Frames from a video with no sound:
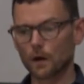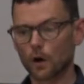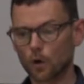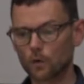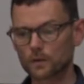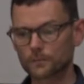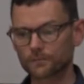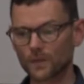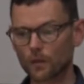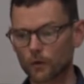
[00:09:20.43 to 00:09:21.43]
owned
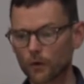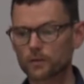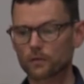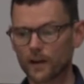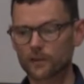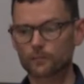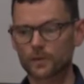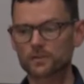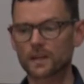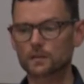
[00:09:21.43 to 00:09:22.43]

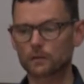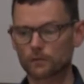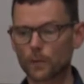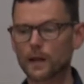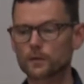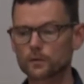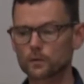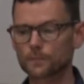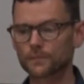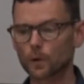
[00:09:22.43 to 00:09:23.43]
35% of
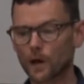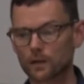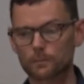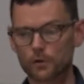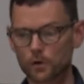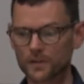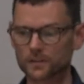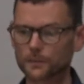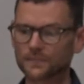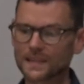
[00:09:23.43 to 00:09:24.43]
value, while the
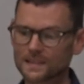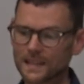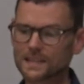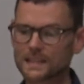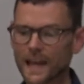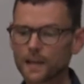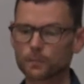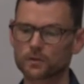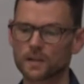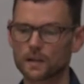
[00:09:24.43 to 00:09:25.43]
poorest
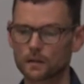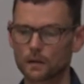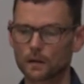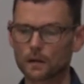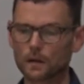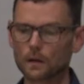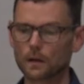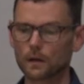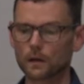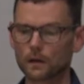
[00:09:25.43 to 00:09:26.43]
68%
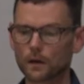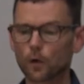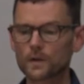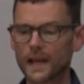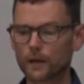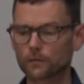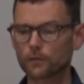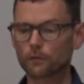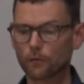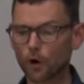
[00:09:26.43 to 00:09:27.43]
only have
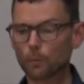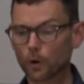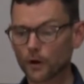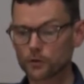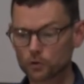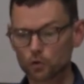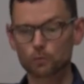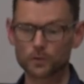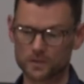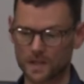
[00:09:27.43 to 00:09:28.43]

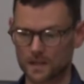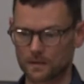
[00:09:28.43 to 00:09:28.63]
4.2%.